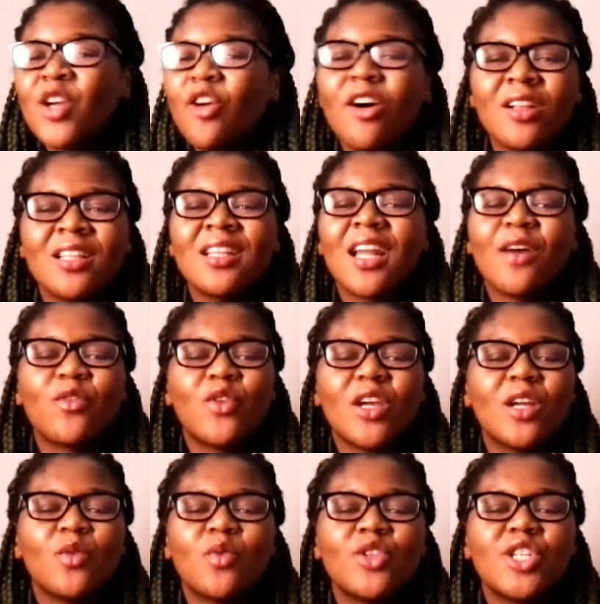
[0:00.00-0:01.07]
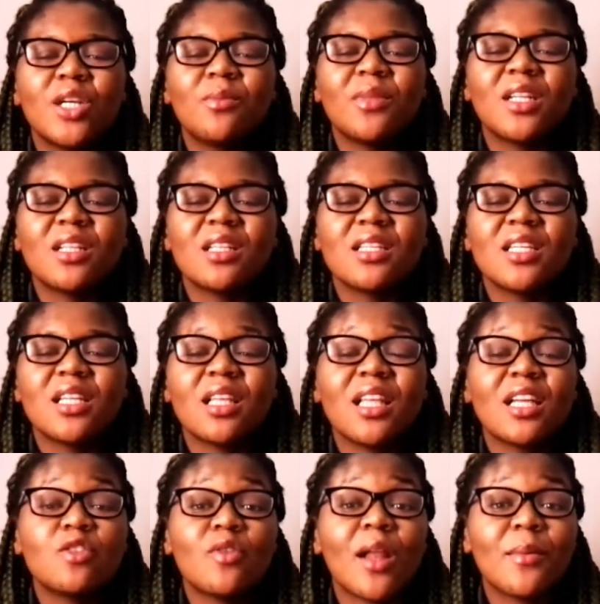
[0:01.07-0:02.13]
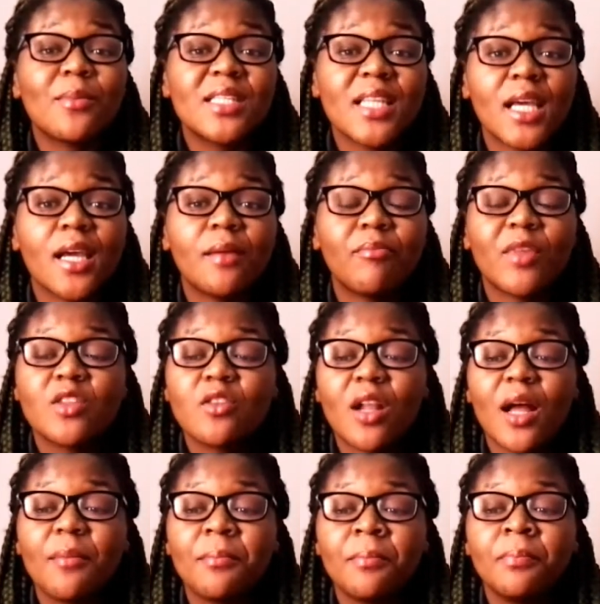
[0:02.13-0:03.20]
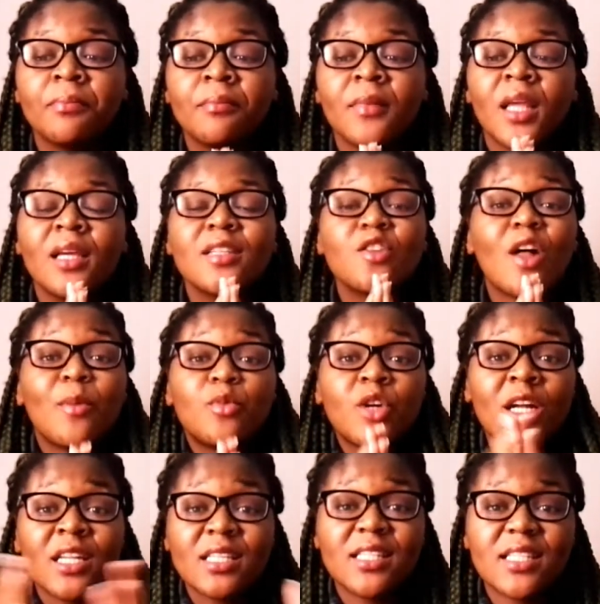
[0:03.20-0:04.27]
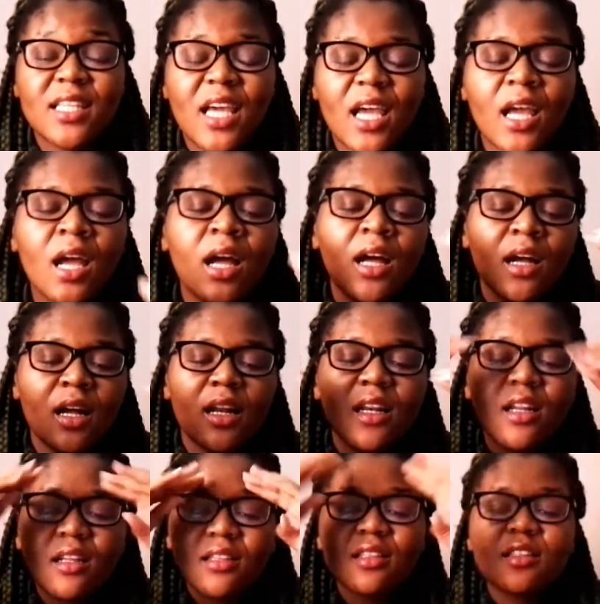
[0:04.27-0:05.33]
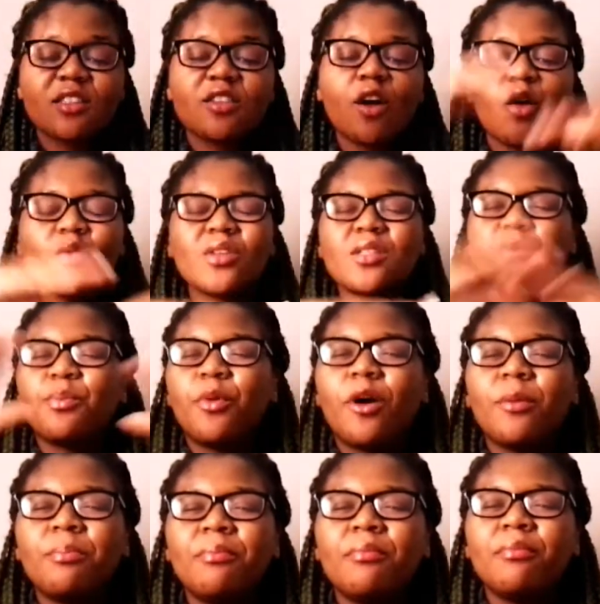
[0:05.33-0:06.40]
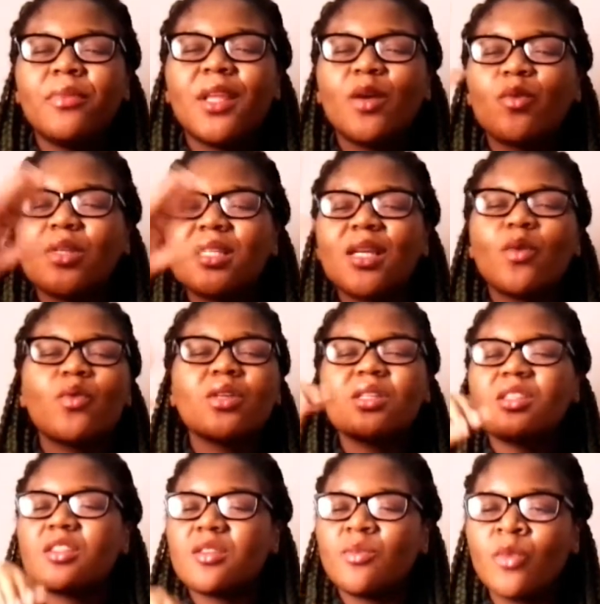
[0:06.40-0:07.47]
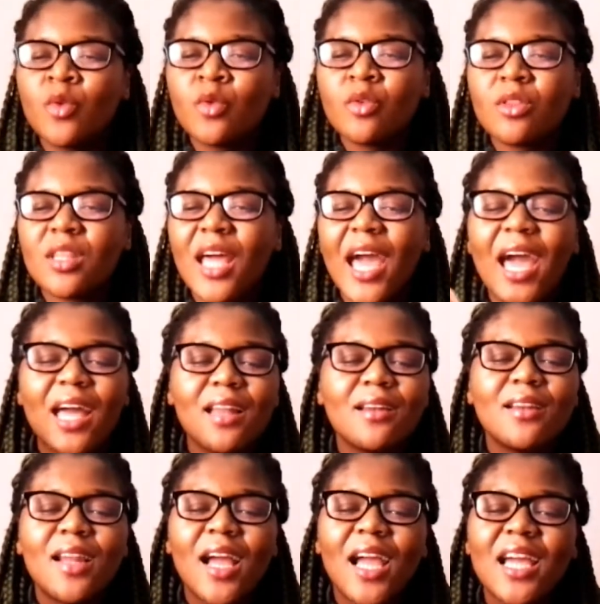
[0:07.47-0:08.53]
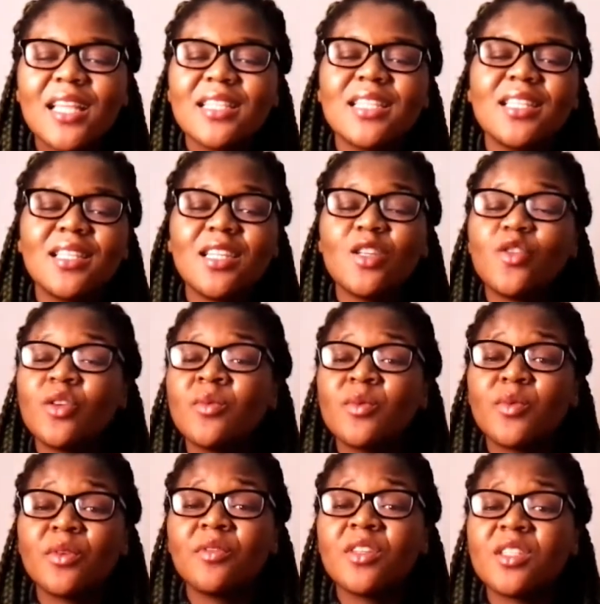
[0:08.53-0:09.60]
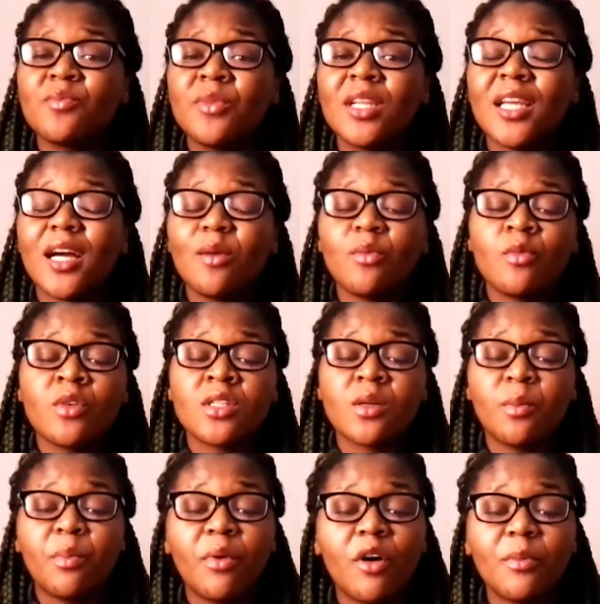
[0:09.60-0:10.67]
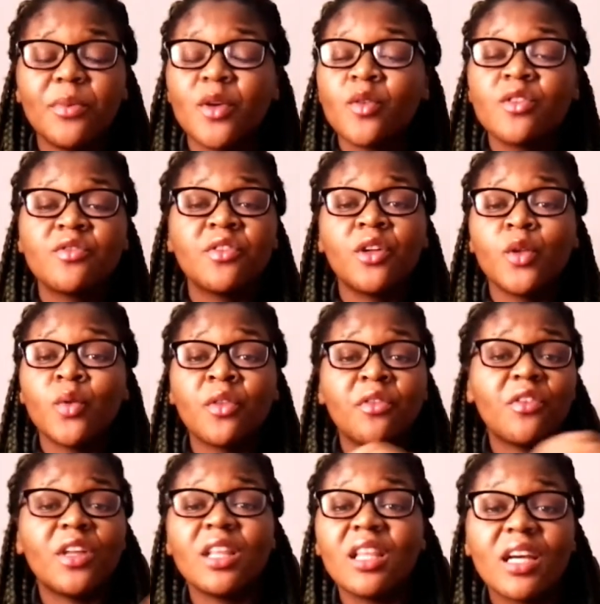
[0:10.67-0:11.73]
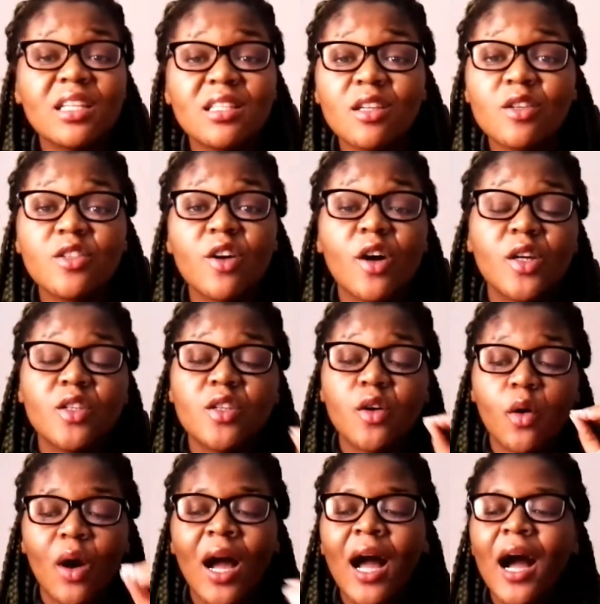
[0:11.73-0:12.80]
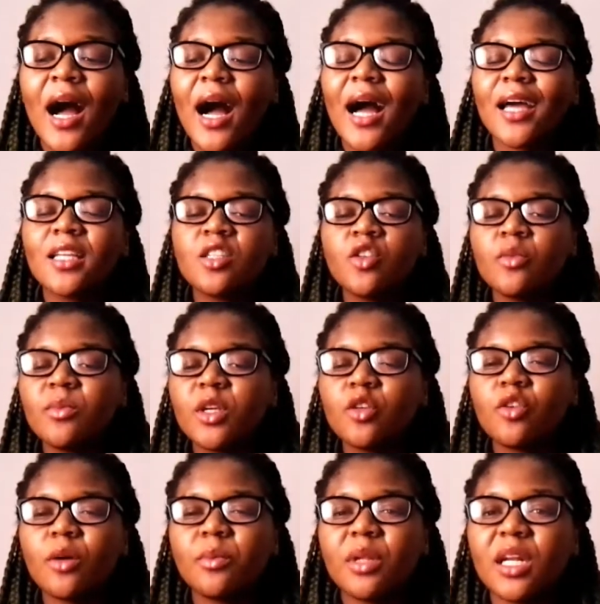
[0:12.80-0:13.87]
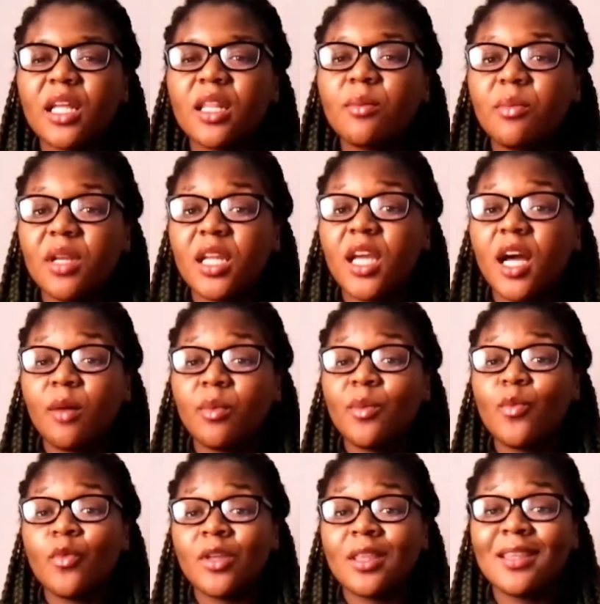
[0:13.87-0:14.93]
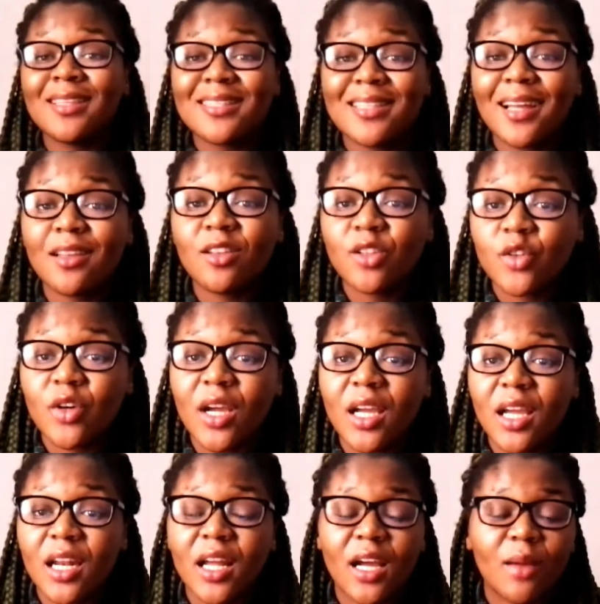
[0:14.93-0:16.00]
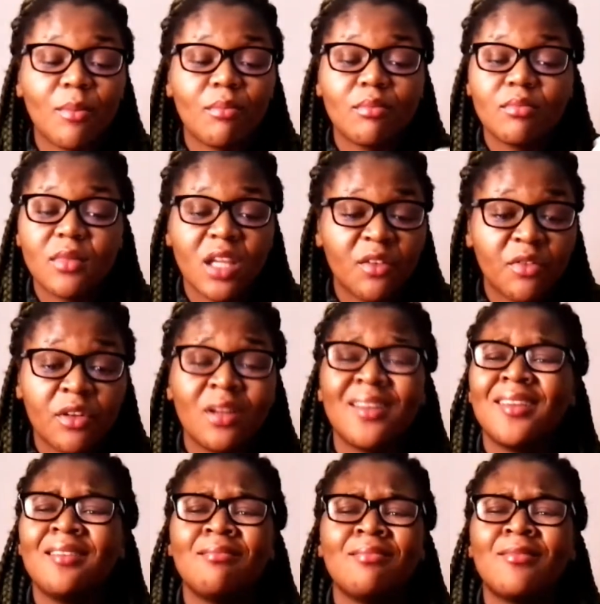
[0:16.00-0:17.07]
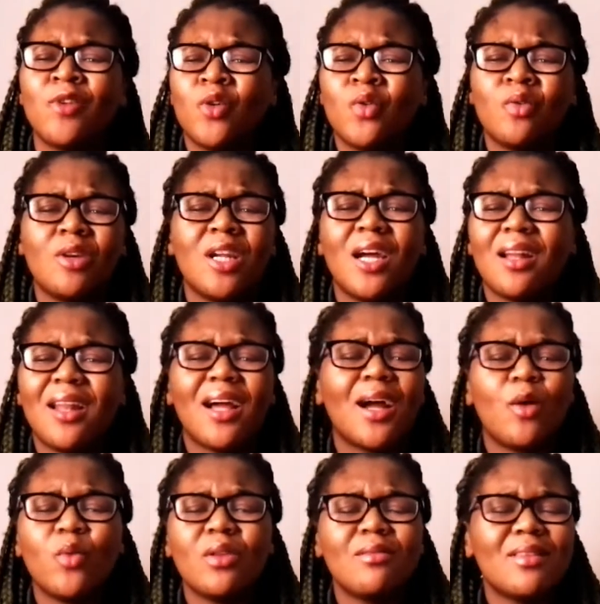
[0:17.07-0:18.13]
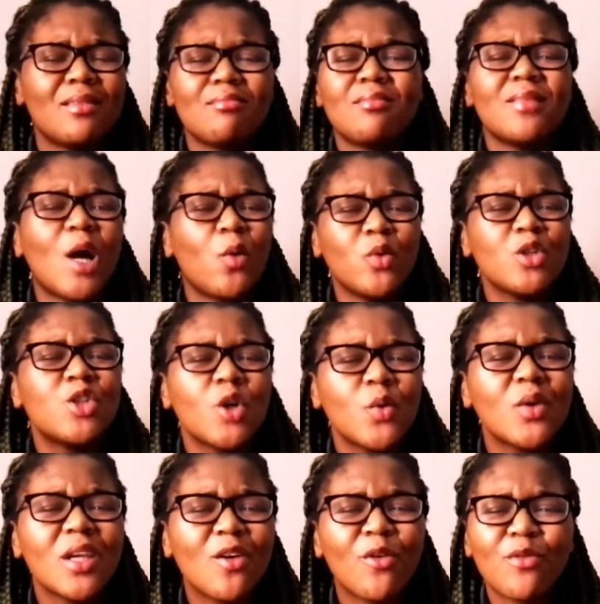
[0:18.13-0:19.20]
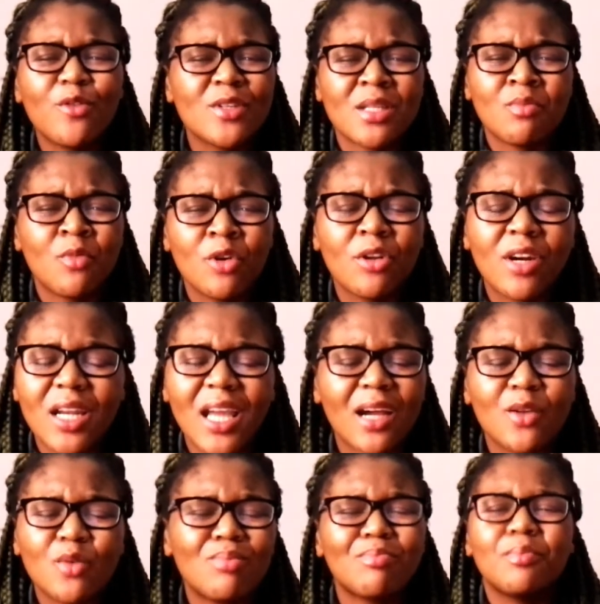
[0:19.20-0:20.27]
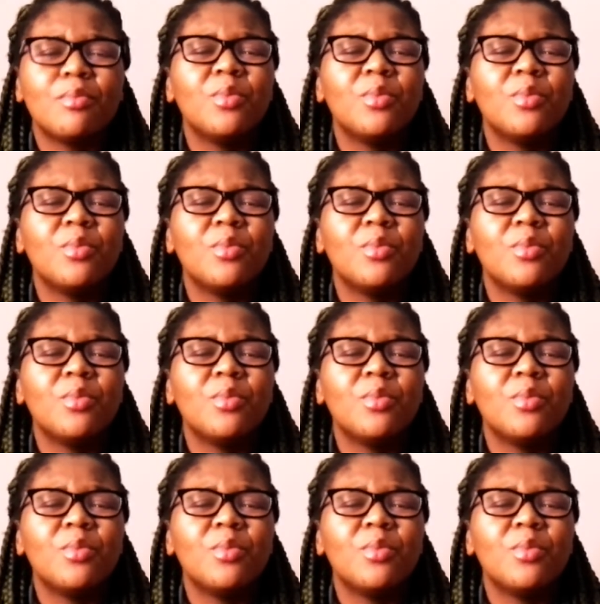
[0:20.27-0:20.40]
y'all didn't have to end with Jamin in the center. That's what I'm saying. That's what I'm trying to say. Song was a bop. It was smooth. And NCT Dream's previous mini album was a bop. It was filled with fantastic songs. So I assume they dropped another mini album with this title track, and I'm definitely going to react. Like, are we joking? Of course I'm gonna react.